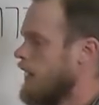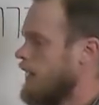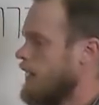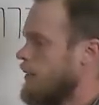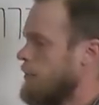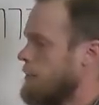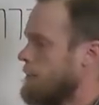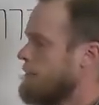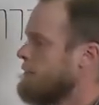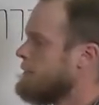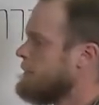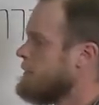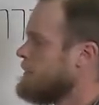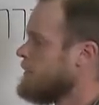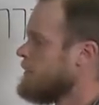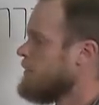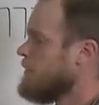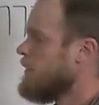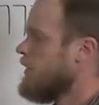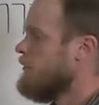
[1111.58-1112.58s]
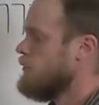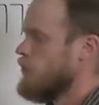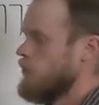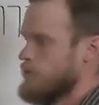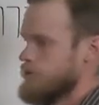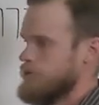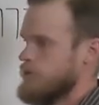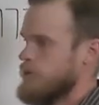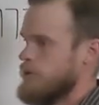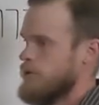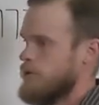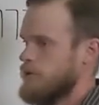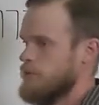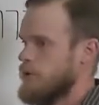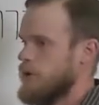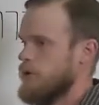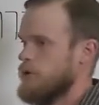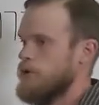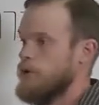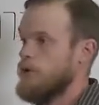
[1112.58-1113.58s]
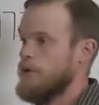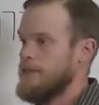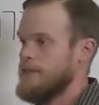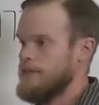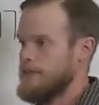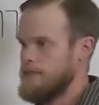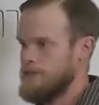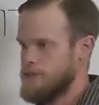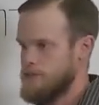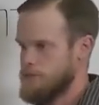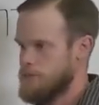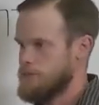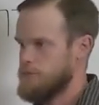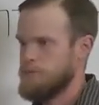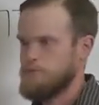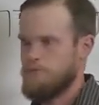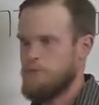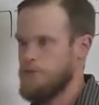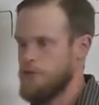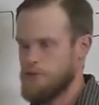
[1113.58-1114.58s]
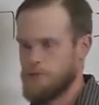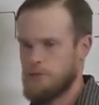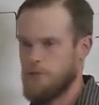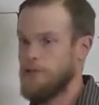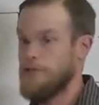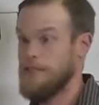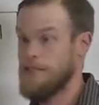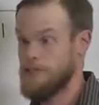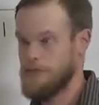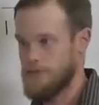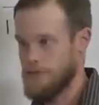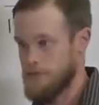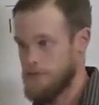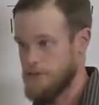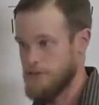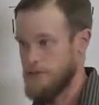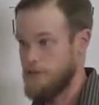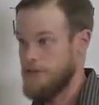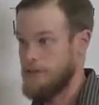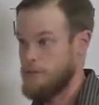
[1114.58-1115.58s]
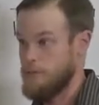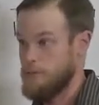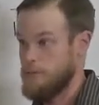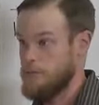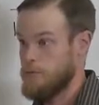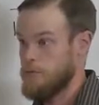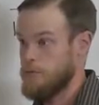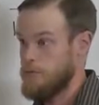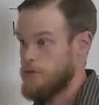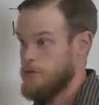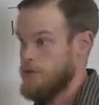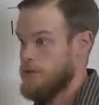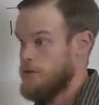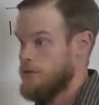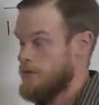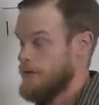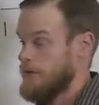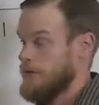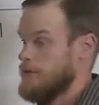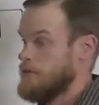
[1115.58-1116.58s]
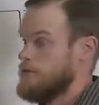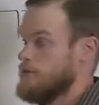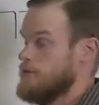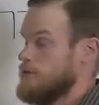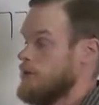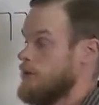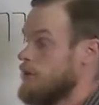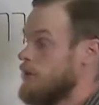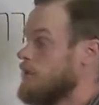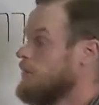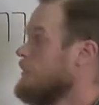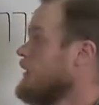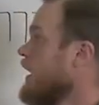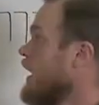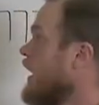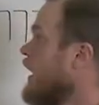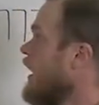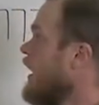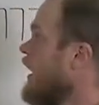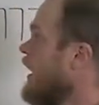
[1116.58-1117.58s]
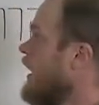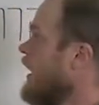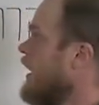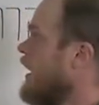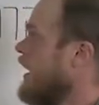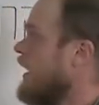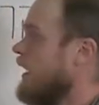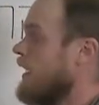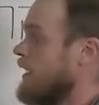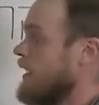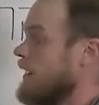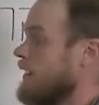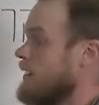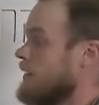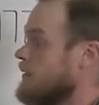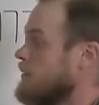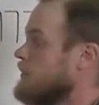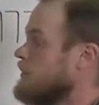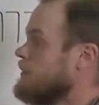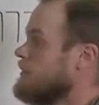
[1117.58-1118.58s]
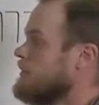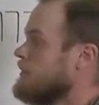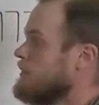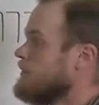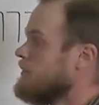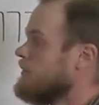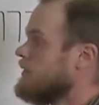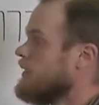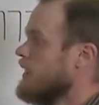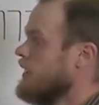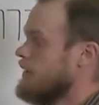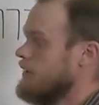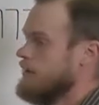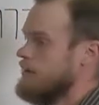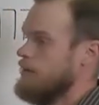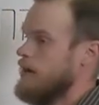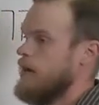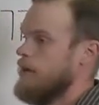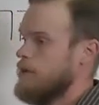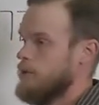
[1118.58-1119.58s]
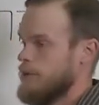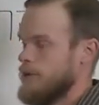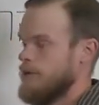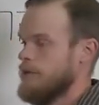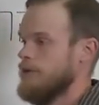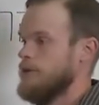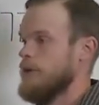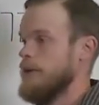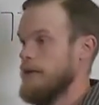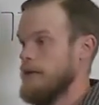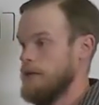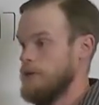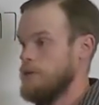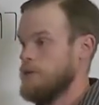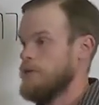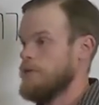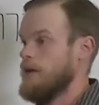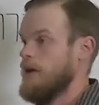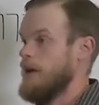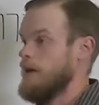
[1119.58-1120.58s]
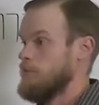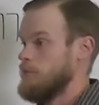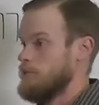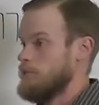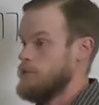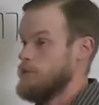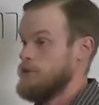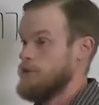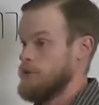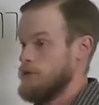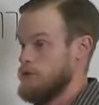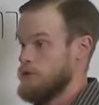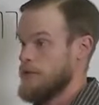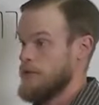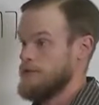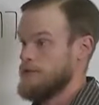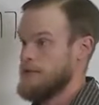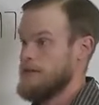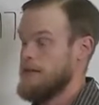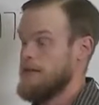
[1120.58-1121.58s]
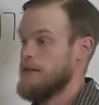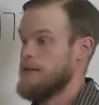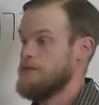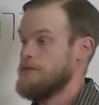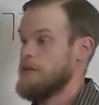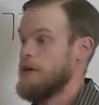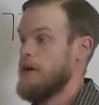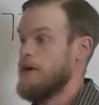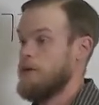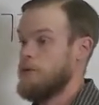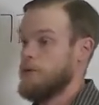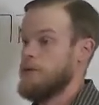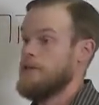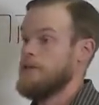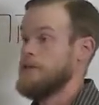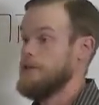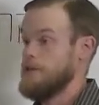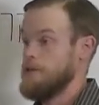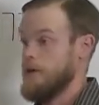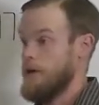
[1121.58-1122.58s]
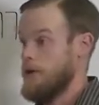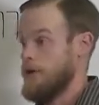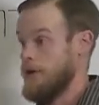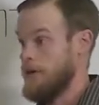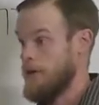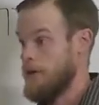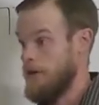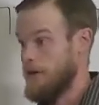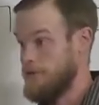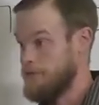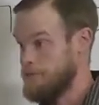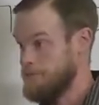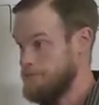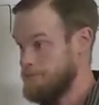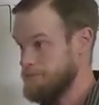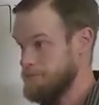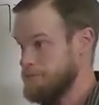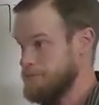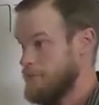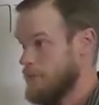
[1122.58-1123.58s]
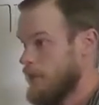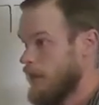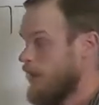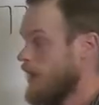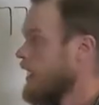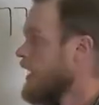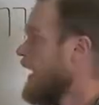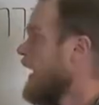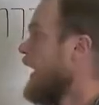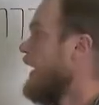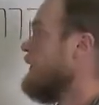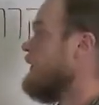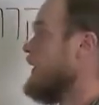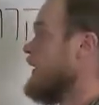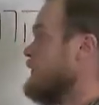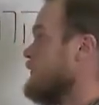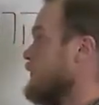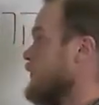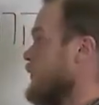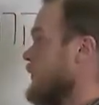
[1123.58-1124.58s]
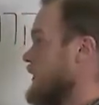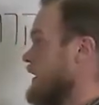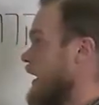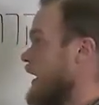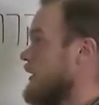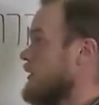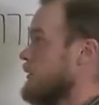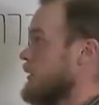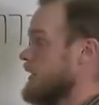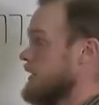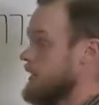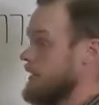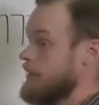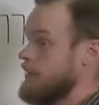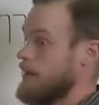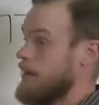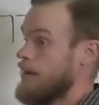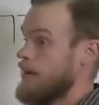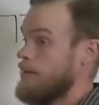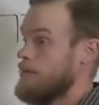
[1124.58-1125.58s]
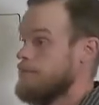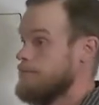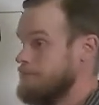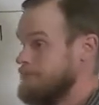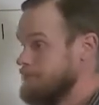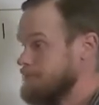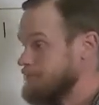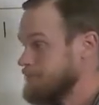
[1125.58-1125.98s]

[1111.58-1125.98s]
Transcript: Of course, there are no visible ises in Hebrew. Okay. So, Yahweh Eloheinu, I'm choosing to translate as Yahweh is our God. And then for Yahweh Echad,